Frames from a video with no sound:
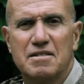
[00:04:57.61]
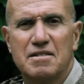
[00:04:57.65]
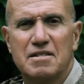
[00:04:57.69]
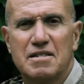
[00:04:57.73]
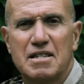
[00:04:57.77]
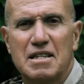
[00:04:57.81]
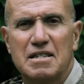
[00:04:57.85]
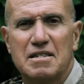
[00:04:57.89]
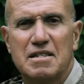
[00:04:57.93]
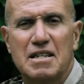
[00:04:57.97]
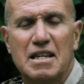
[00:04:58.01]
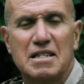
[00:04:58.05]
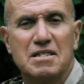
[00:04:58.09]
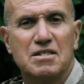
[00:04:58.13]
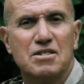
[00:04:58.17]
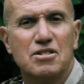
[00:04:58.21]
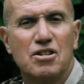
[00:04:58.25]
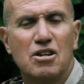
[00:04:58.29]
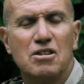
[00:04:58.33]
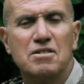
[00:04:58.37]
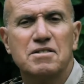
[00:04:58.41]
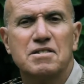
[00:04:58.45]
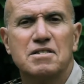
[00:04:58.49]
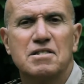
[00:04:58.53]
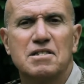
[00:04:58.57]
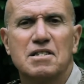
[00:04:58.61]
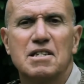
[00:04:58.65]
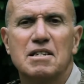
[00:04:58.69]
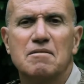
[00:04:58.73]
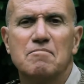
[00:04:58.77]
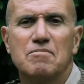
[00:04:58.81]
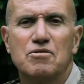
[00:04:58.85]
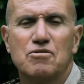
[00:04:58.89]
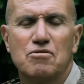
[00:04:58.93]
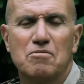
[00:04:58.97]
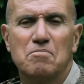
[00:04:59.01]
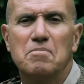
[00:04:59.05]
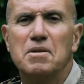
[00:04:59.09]
that does not seem
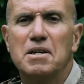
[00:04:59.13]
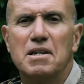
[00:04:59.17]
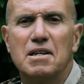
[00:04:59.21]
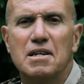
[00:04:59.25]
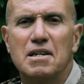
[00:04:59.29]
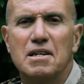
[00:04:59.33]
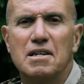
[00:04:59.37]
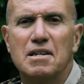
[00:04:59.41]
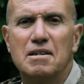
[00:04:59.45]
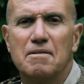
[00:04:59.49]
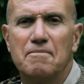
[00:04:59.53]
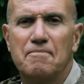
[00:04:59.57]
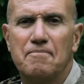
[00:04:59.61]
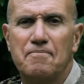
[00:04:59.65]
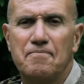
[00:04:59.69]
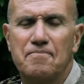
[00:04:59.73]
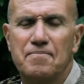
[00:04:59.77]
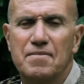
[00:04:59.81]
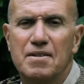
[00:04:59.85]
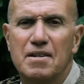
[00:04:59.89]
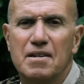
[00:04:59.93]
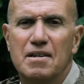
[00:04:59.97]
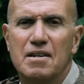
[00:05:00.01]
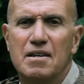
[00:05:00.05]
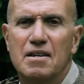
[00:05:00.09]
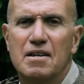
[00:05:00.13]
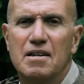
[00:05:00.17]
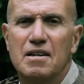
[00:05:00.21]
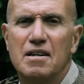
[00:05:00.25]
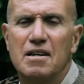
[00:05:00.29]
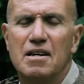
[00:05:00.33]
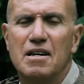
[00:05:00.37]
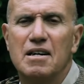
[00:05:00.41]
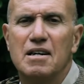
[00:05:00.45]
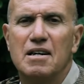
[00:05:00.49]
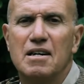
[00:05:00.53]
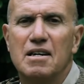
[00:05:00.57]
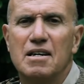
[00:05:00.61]
to be
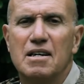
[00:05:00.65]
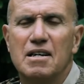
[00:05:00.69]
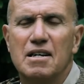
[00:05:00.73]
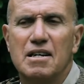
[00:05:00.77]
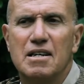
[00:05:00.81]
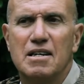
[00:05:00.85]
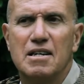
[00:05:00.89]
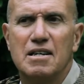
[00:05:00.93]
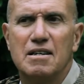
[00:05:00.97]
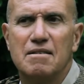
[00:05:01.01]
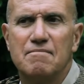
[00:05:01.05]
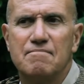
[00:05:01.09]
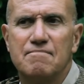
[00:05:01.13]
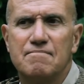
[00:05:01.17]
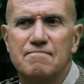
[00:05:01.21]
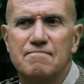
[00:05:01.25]
uh,